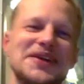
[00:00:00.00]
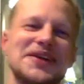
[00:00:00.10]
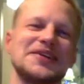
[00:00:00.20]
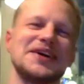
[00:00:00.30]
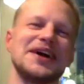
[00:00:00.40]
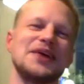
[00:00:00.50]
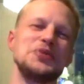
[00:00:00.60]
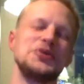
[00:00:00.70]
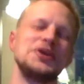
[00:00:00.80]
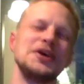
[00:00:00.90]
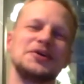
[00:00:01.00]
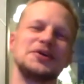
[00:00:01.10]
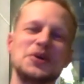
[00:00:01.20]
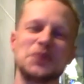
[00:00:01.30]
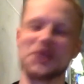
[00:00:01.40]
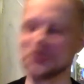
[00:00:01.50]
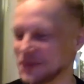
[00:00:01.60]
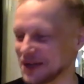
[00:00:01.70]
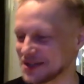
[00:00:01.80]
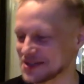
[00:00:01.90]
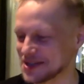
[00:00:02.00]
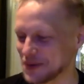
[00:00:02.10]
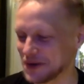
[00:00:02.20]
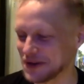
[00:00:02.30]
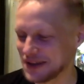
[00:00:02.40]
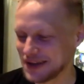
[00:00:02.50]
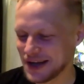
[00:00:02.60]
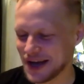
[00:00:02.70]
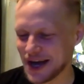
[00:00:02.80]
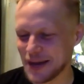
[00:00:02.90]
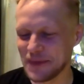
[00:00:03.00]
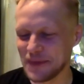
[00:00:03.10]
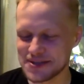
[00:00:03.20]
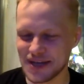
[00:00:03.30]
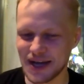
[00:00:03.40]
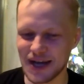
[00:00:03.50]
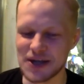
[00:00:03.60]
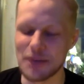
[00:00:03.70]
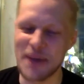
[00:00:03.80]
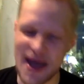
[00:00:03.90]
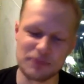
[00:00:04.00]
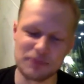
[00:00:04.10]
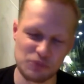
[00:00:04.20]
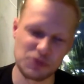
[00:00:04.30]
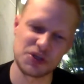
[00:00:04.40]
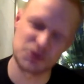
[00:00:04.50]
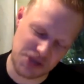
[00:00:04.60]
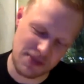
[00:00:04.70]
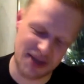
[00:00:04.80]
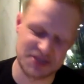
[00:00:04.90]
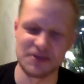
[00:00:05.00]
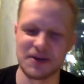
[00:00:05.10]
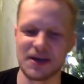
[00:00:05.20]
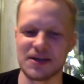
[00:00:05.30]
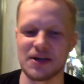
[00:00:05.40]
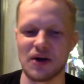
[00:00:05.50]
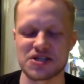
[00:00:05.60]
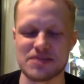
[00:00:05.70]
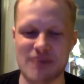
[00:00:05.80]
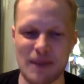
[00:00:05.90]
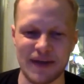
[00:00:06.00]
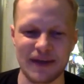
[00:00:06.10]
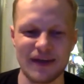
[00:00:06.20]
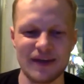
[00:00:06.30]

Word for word: I know. Uh, we would, we would, we would like to see you all. Uh, but uh, you know, back switching back to uh, you know R G Malbec.